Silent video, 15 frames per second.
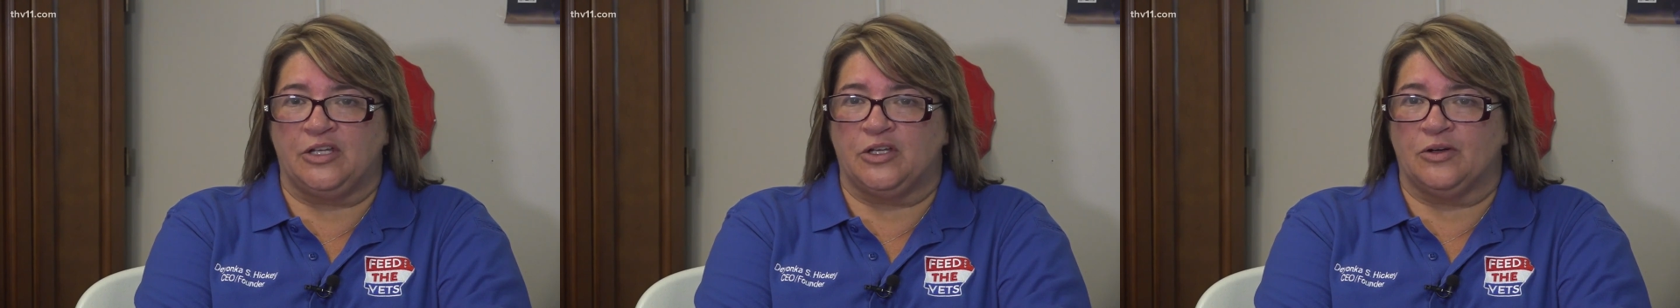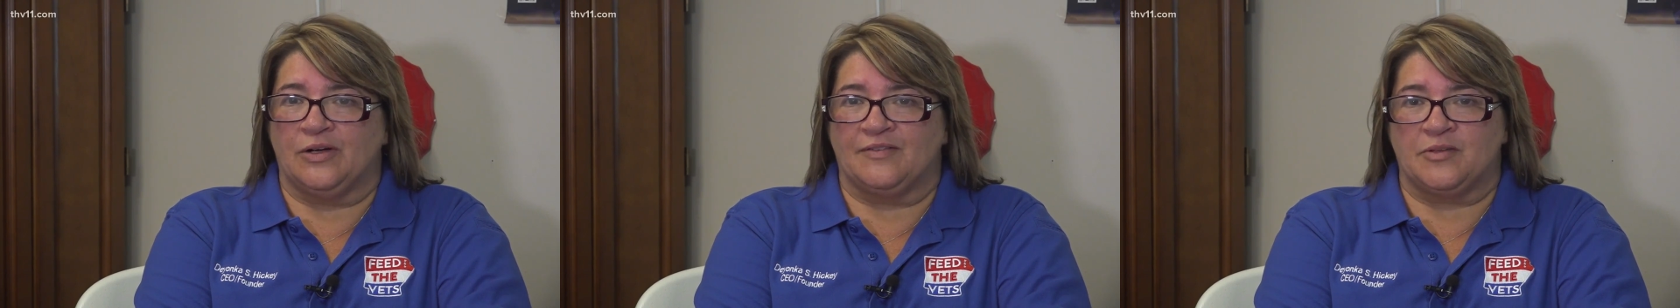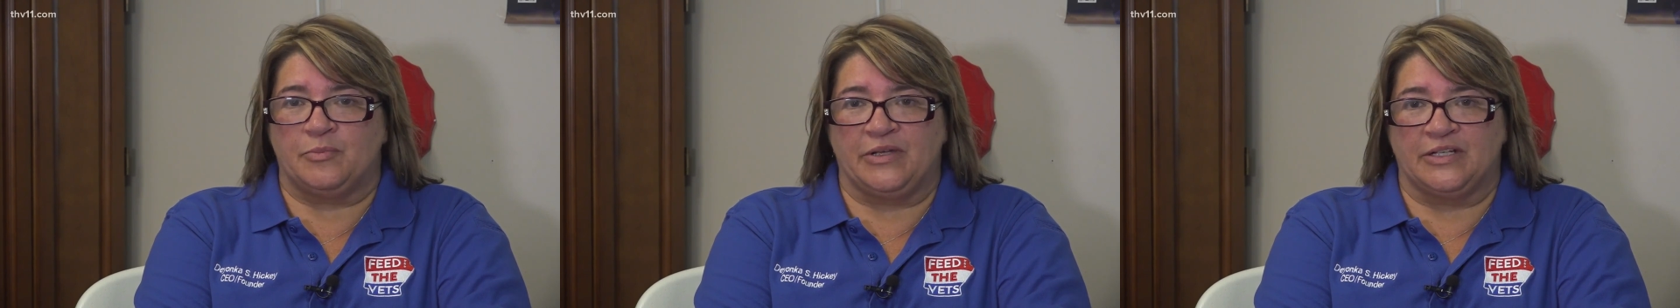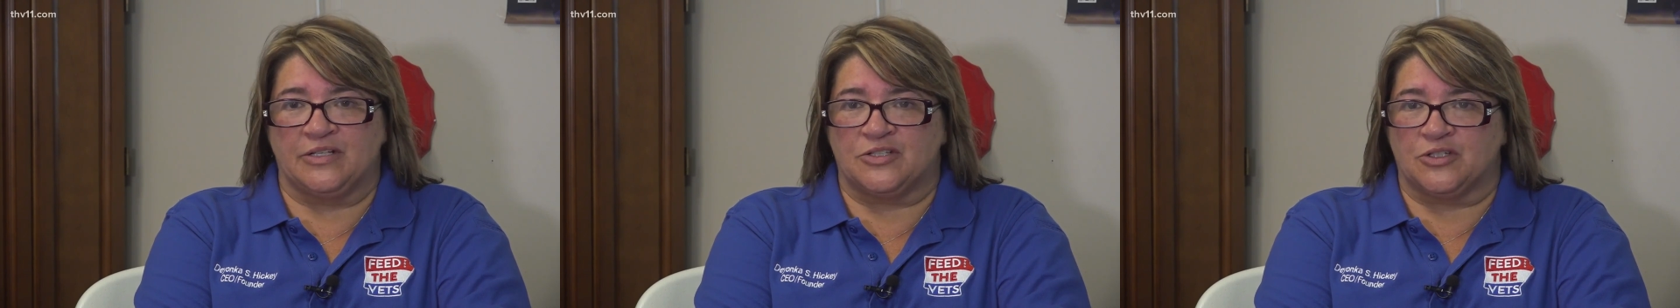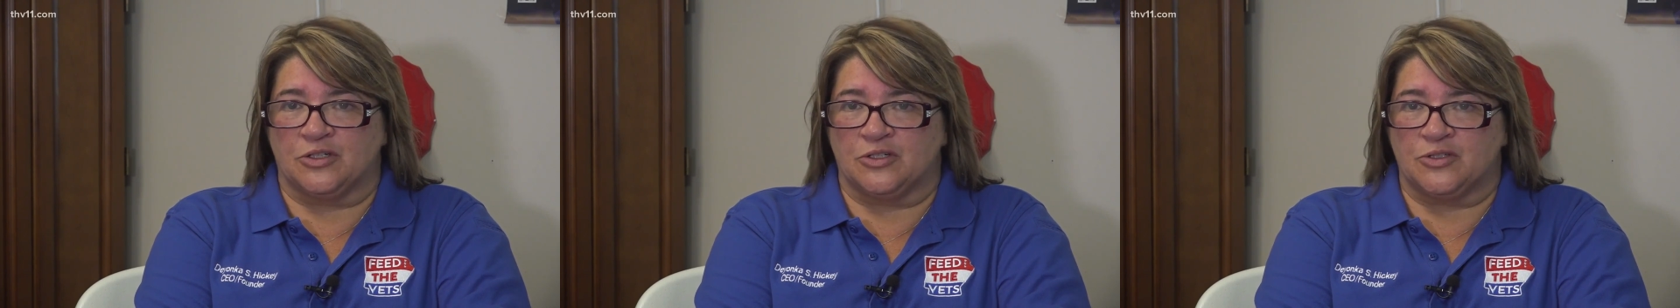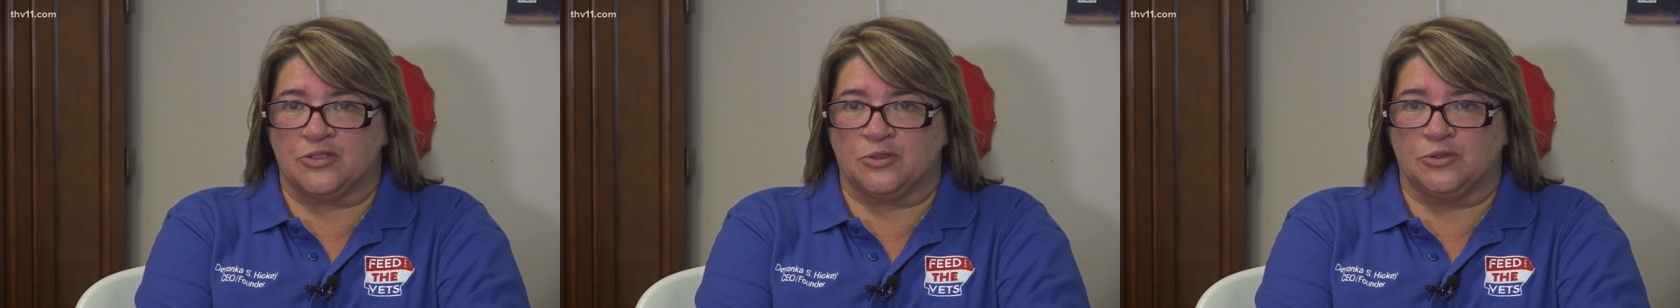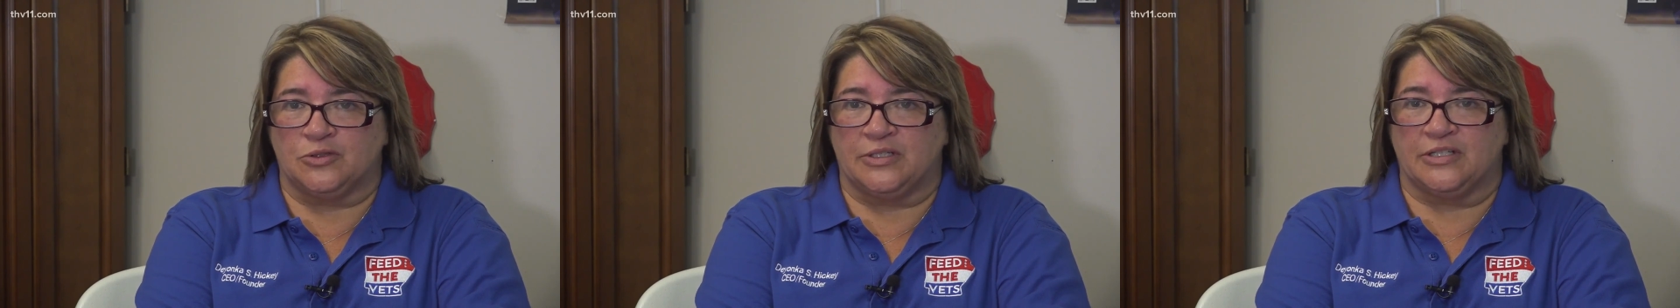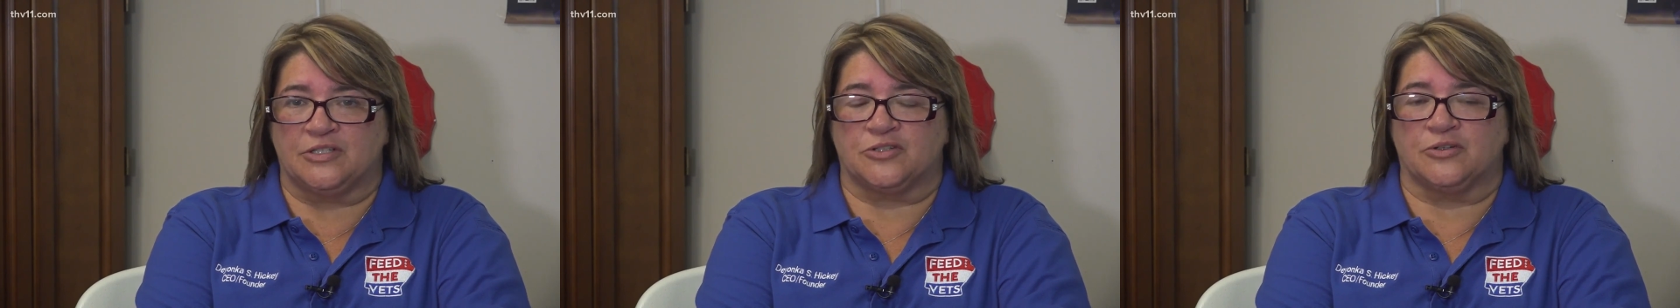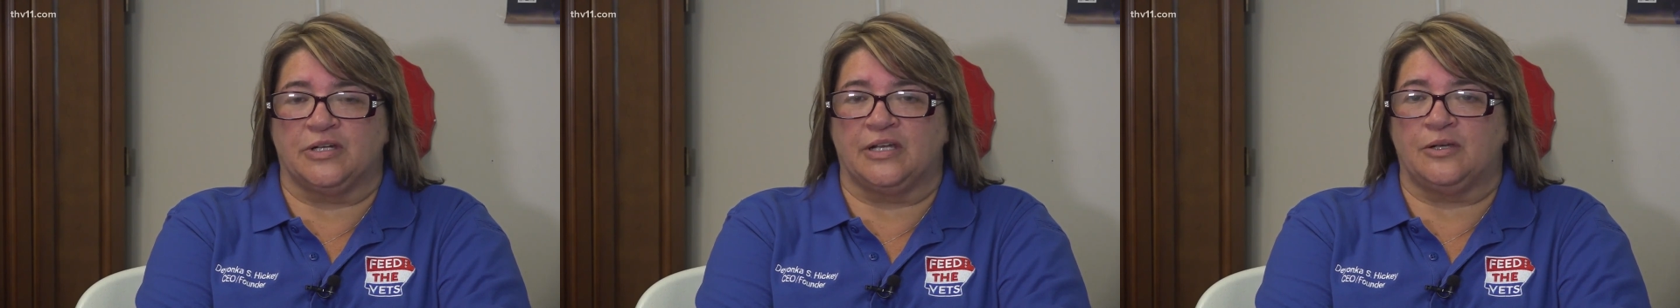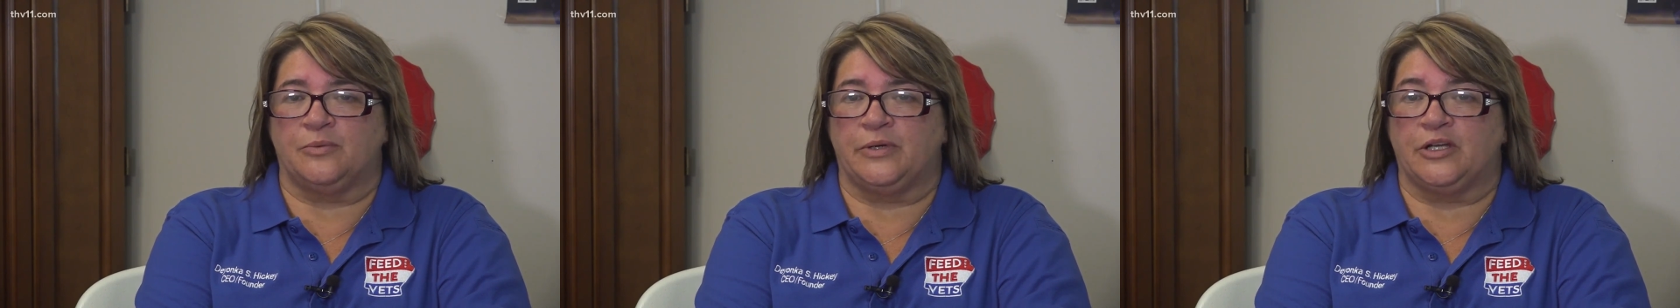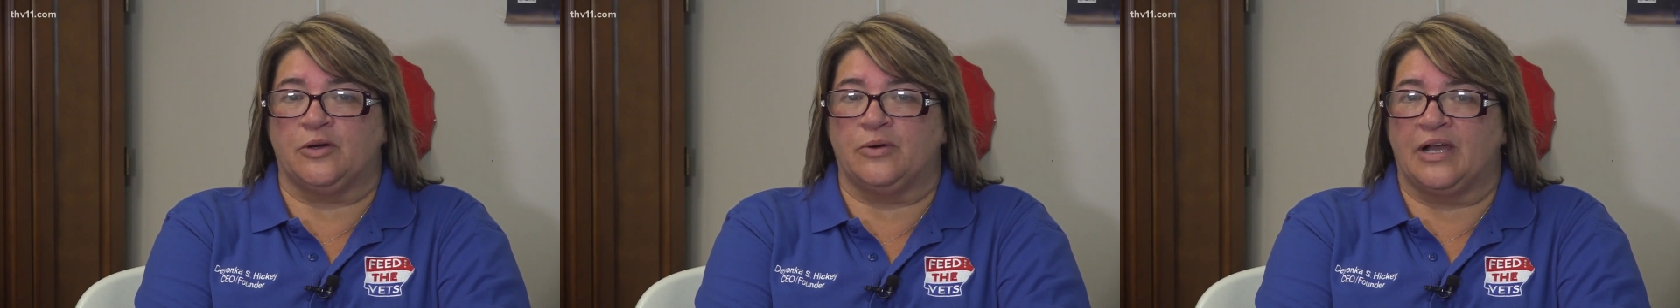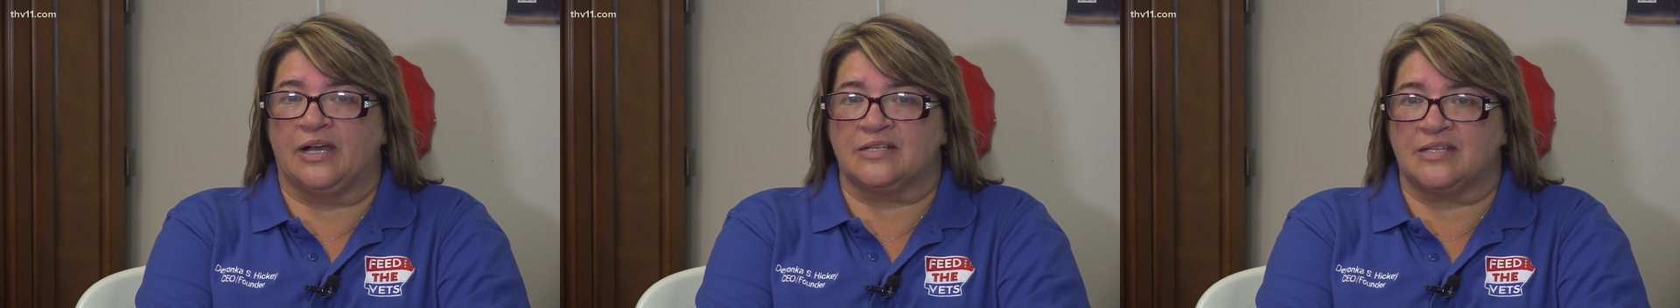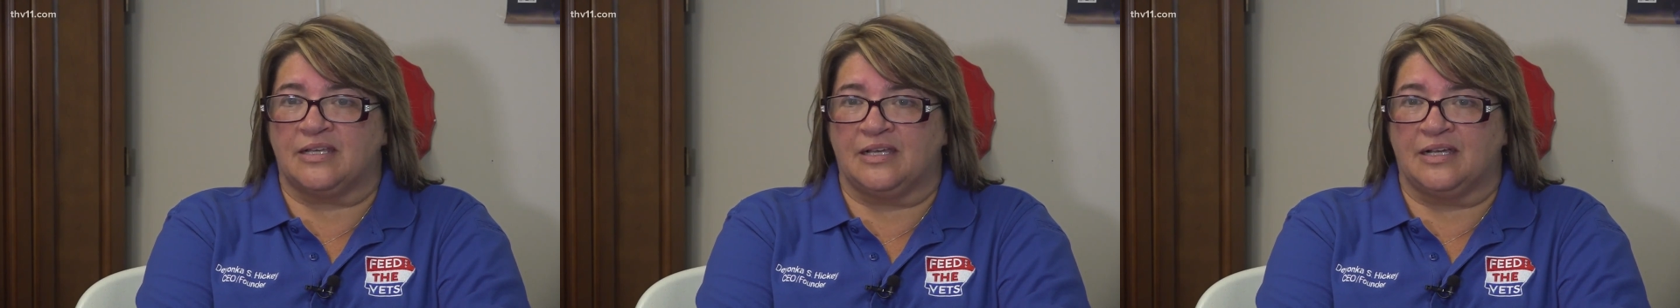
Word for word: you don't have to be in a certain school district, we don't ask